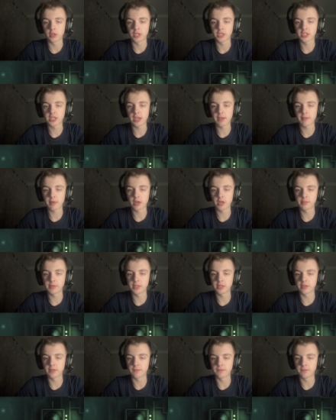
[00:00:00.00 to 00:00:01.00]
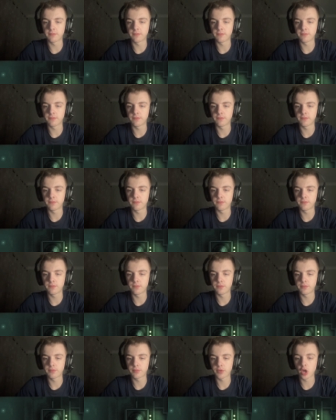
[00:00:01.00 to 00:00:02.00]
This time I'm gonna be the...
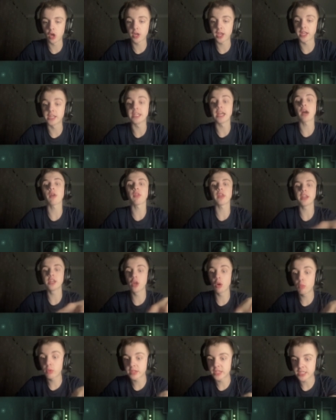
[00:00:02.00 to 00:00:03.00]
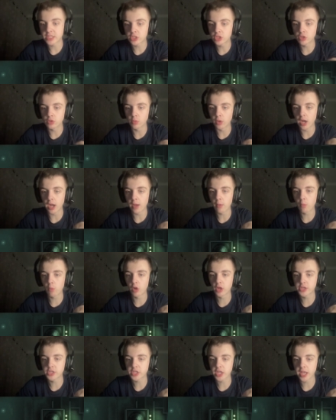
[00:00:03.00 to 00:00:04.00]
Okay, now that I know what these do, I
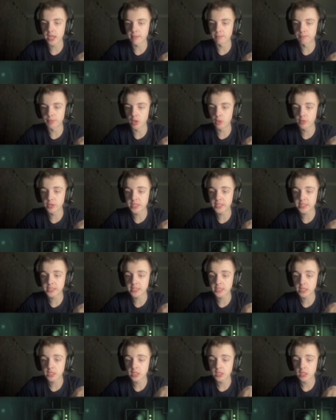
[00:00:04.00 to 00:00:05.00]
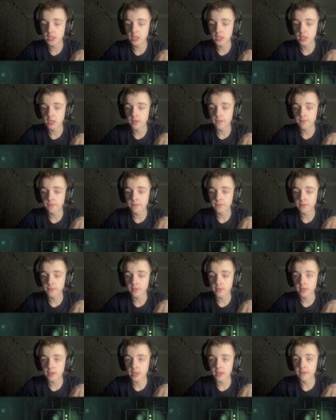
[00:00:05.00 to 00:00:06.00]
want a bonus...
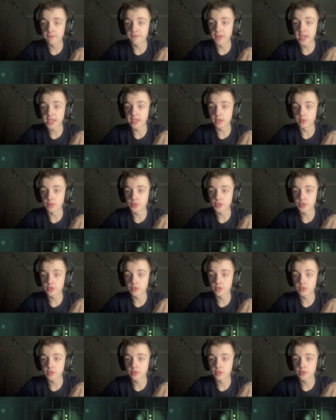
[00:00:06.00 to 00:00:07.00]
Veils.